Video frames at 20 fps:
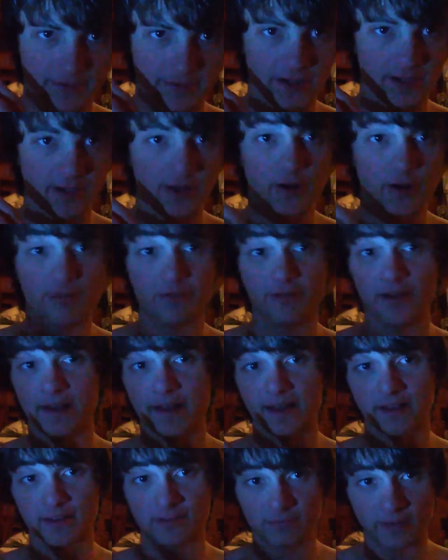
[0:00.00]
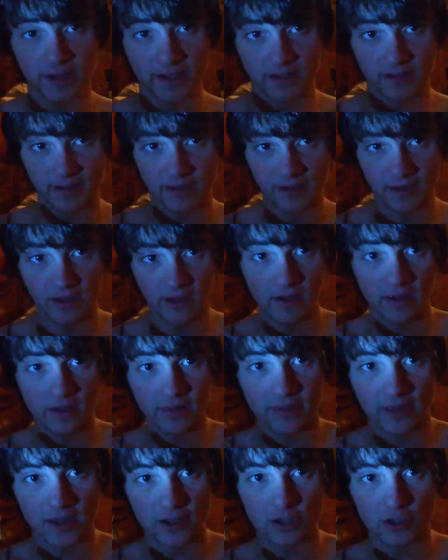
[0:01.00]
video FedEx made.
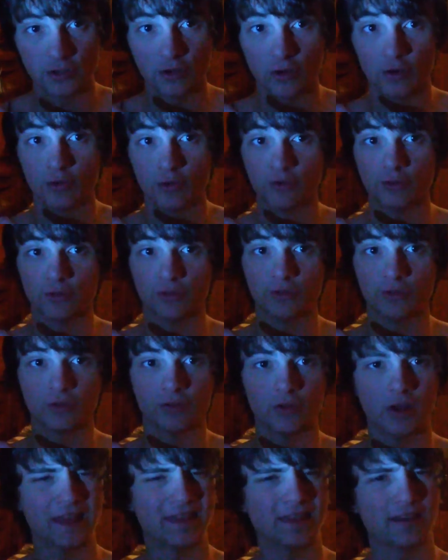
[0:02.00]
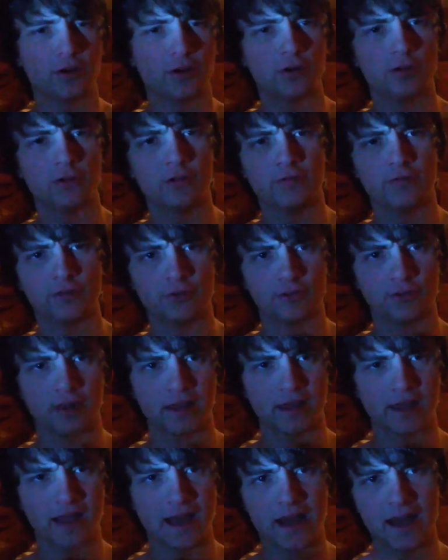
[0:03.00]
That shows, I think, all of our,
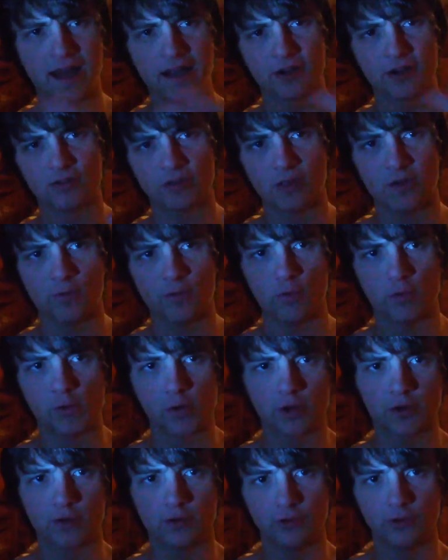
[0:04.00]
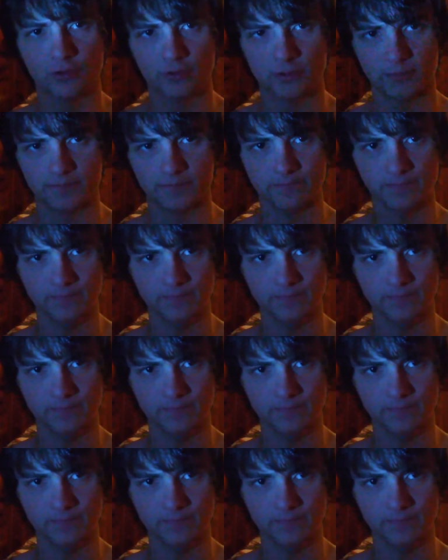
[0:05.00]
like, higher-level workers.